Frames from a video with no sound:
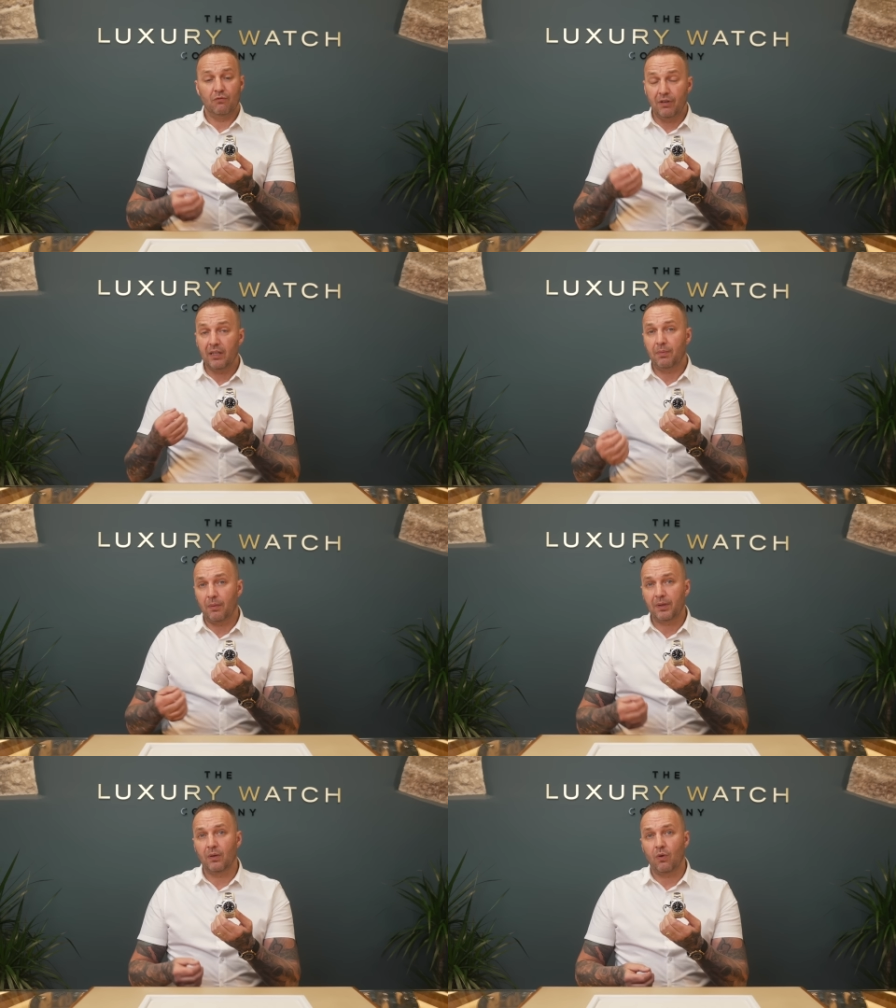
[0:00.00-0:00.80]
Really
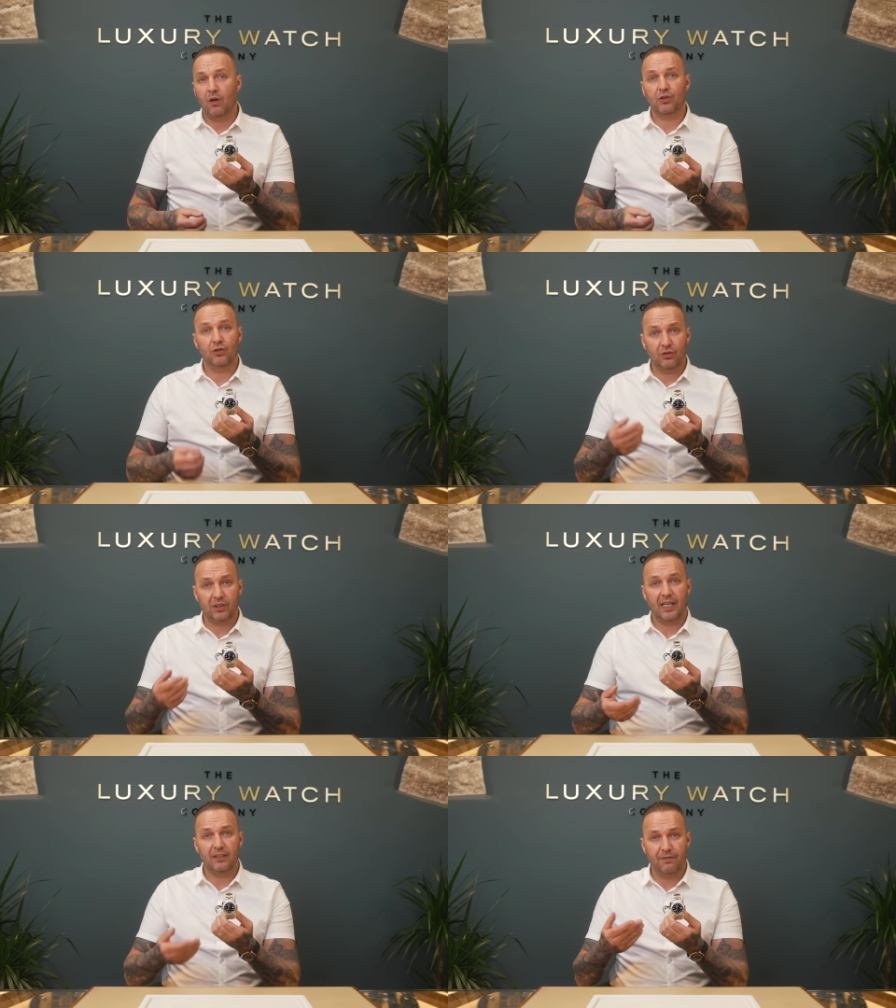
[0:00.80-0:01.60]
popular watch, good
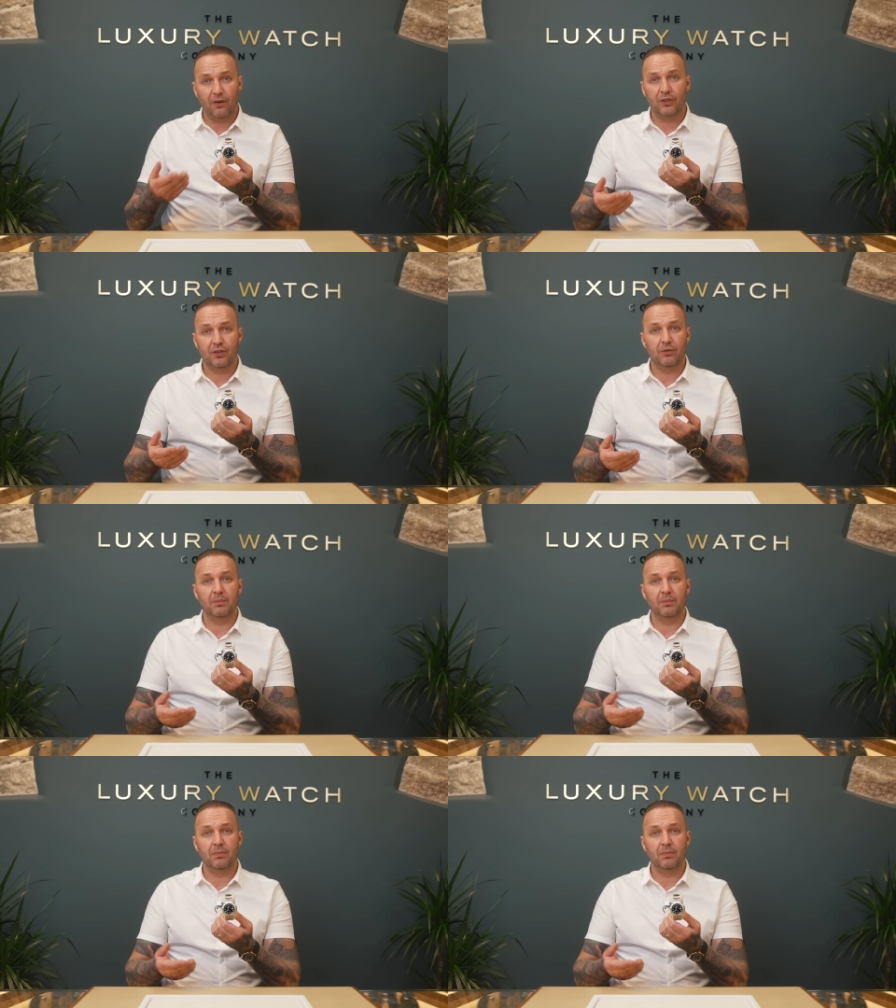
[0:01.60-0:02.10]
size, 42